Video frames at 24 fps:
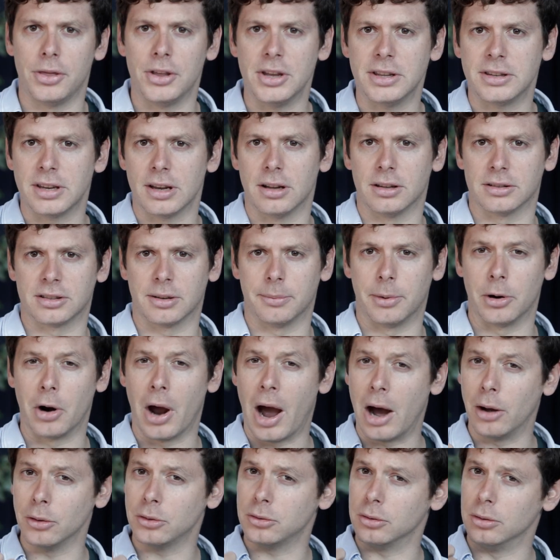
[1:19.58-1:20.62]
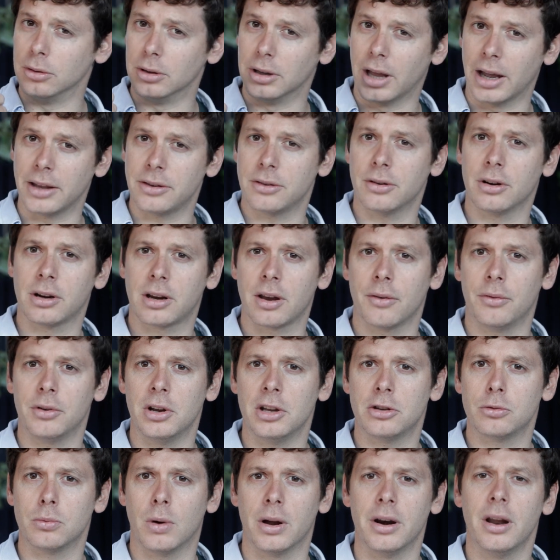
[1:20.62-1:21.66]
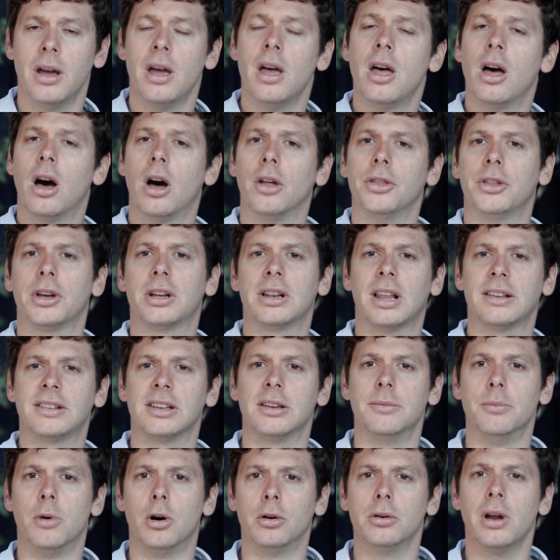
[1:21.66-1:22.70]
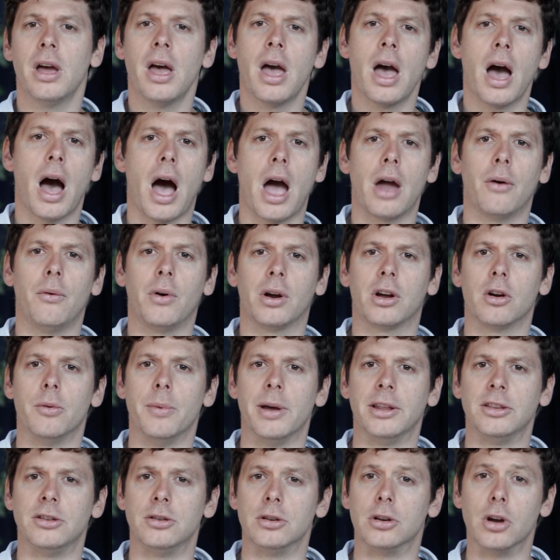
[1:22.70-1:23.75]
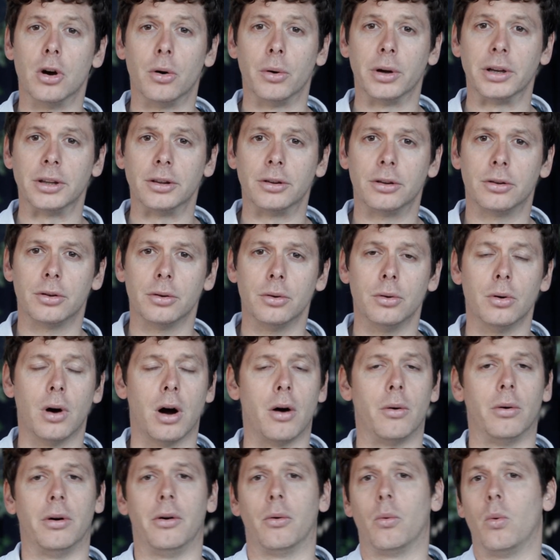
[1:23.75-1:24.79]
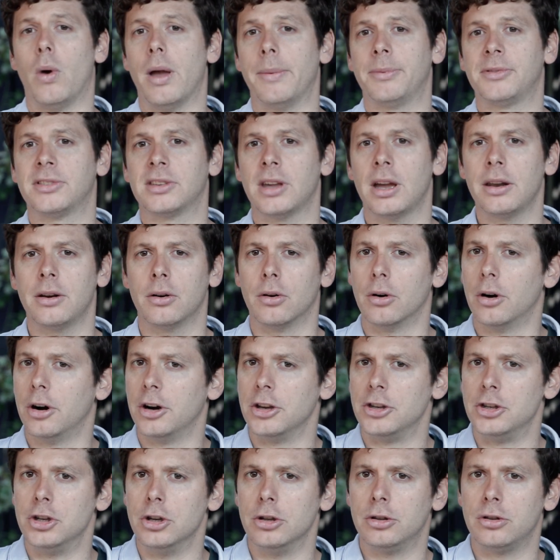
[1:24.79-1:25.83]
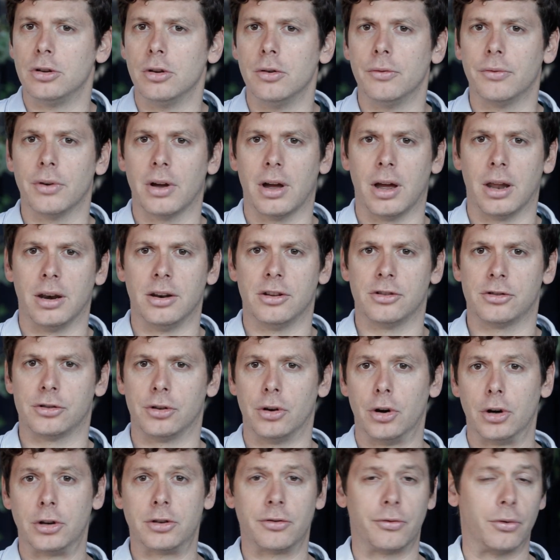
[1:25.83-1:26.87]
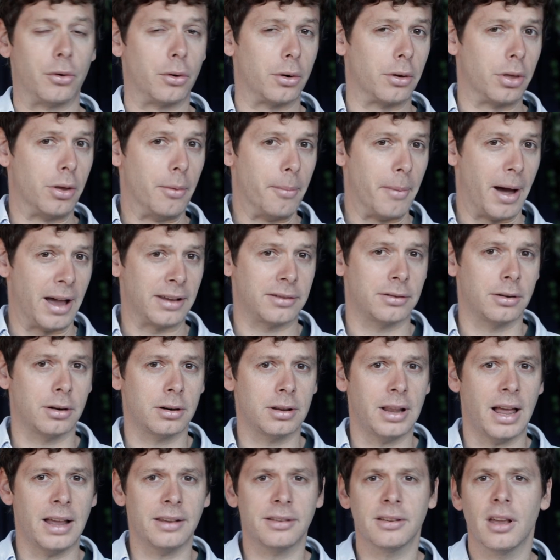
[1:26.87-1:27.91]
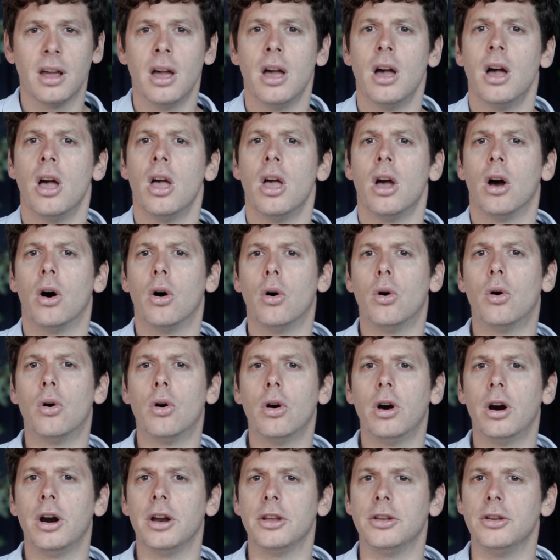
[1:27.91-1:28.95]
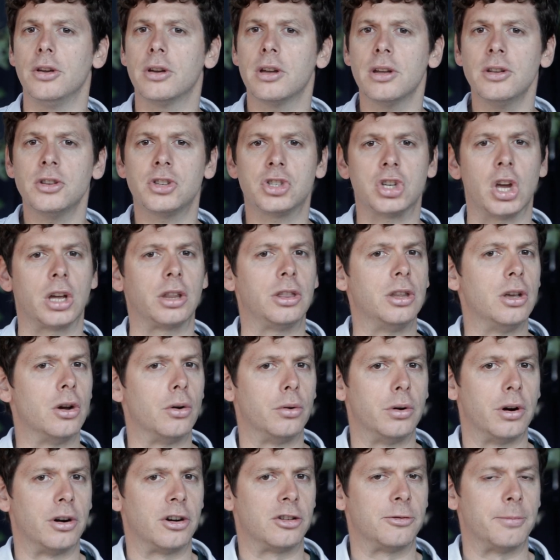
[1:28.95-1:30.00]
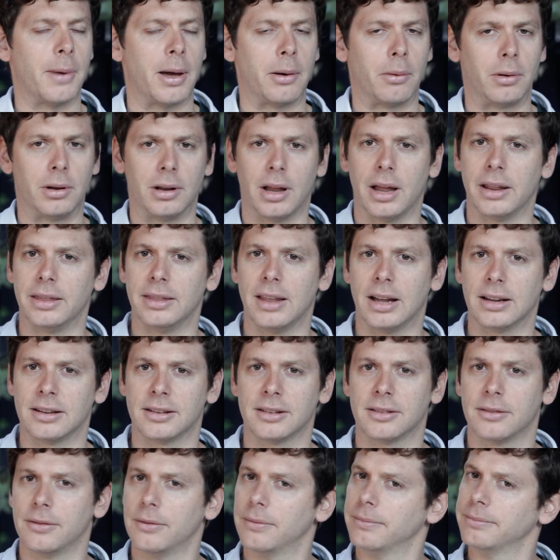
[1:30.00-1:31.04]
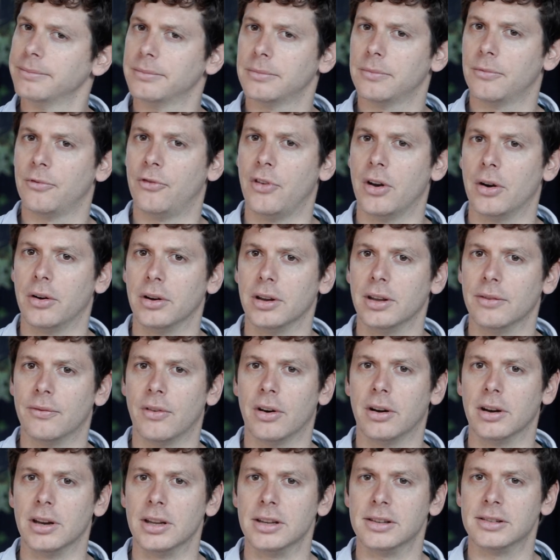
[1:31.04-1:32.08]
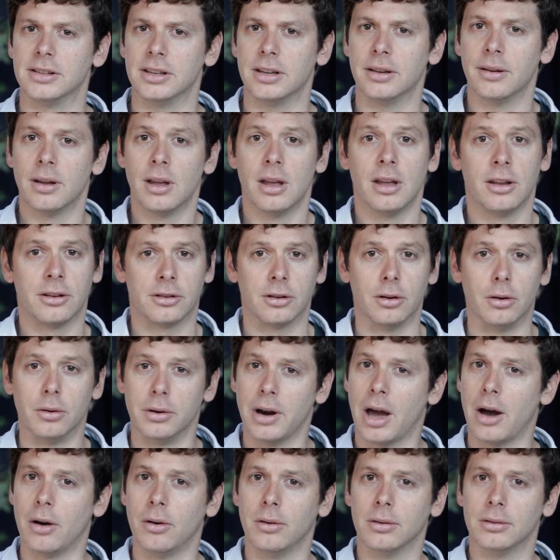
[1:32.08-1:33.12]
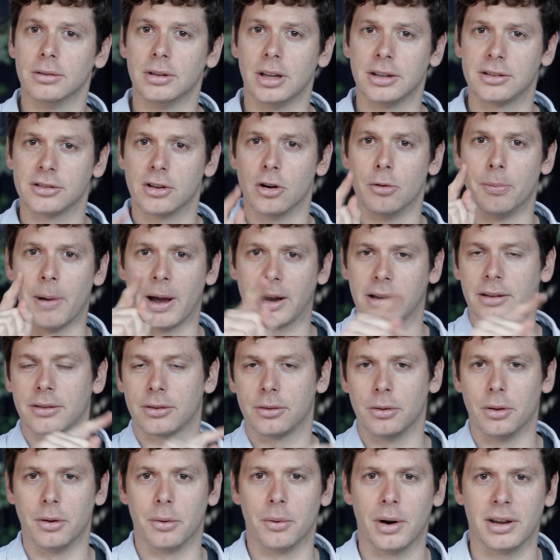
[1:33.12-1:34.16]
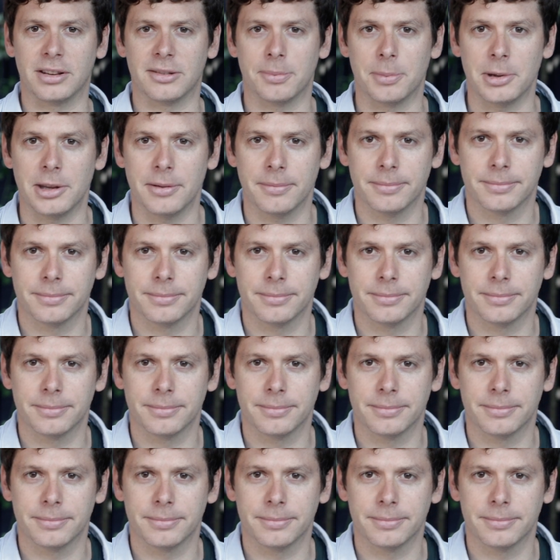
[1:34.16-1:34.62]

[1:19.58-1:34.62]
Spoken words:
details about how to light your Keveri H1 on the classic mode, I recommend you going to our website or YouTube and search for the masterclass, or you can check the owner's manual, and that's very easy. So now let's go back to the recipe.